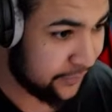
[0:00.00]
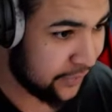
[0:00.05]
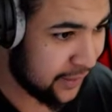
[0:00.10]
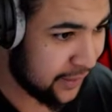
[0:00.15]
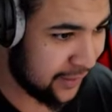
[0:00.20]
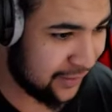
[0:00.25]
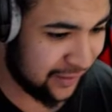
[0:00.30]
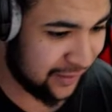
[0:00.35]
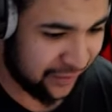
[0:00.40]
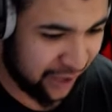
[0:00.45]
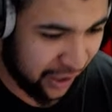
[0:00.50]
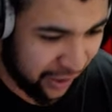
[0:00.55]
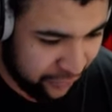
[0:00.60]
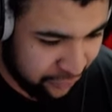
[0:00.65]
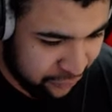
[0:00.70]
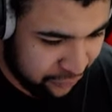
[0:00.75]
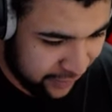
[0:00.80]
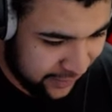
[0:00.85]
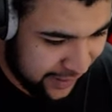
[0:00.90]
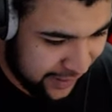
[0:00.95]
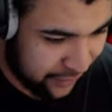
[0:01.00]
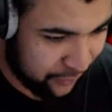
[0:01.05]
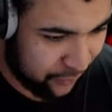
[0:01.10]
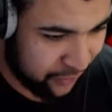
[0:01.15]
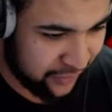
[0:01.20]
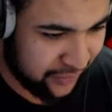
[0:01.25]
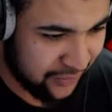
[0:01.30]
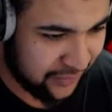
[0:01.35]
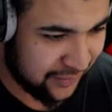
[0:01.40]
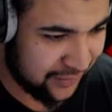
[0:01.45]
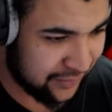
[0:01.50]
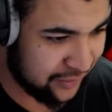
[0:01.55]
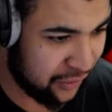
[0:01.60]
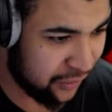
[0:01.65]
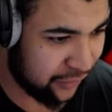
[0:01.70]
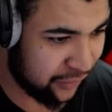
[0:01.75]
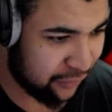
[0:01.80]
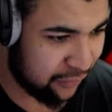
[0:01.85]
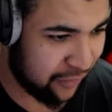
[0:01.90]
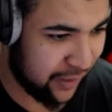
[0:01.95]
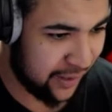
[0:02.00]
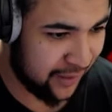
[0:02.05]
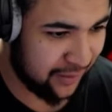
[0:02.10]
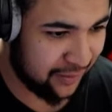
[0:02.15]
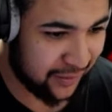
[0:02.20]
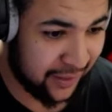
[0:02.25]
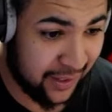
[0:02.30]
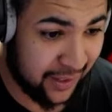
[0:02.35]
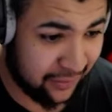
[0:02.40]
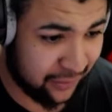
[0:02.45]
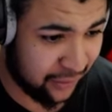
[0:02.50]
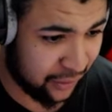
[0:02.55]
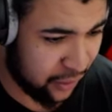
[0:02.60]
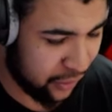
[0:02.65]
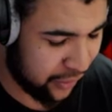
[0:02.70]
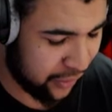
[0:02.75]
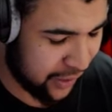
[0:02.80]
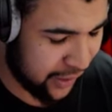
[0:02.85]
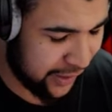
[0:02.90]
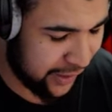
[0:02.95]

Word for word: It's a Tundra in that one. It's not the greatest. It is Dakota Kai.